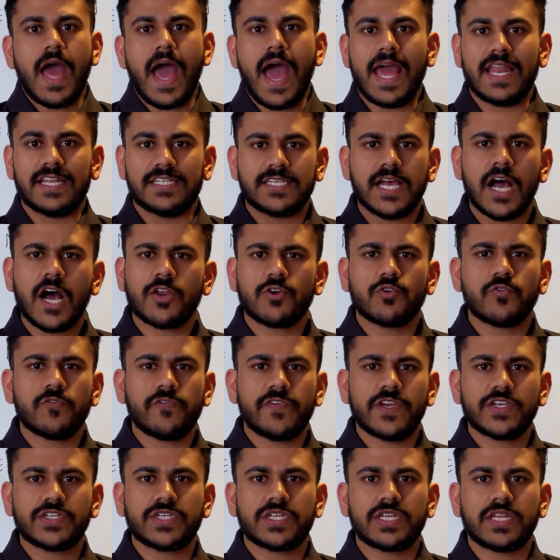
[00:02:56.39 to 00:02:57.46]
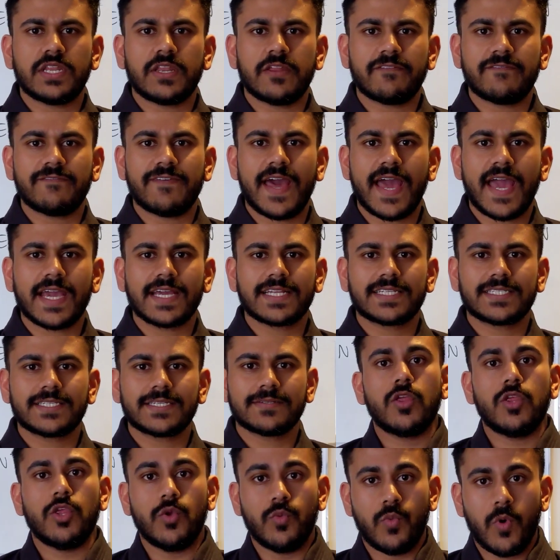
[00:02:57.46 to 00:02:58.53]
and tunnel vision in effect,
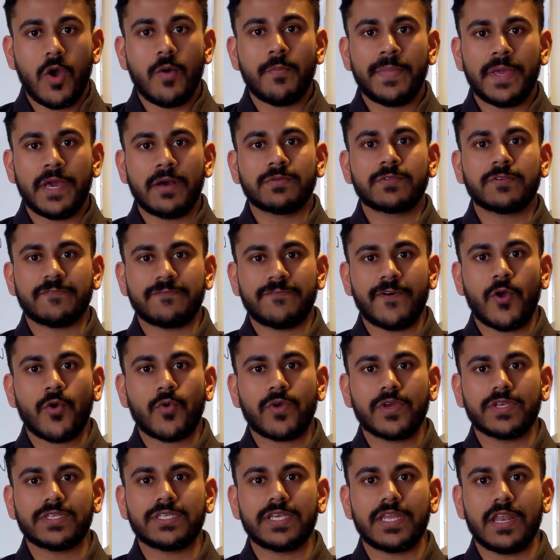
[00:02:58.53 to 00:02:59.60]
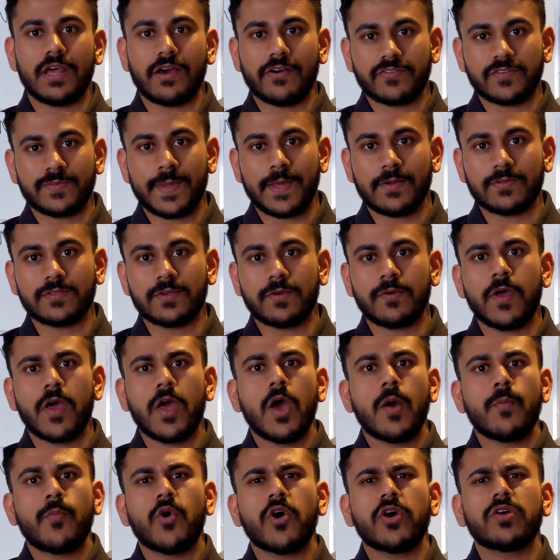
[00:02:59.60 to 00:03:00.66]
you won't be able to focus enough to be able to
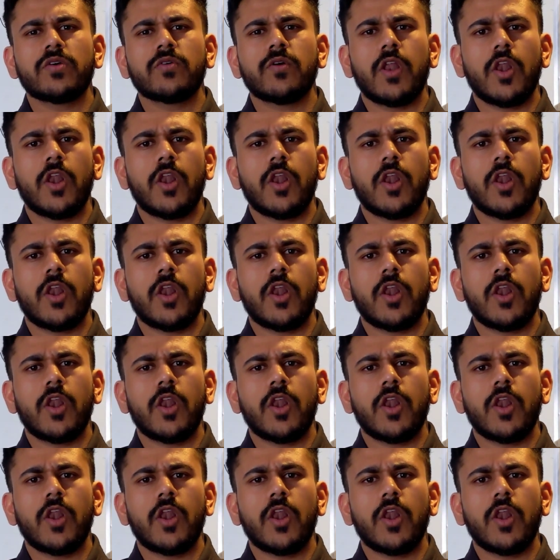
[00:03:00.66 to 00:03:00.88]
put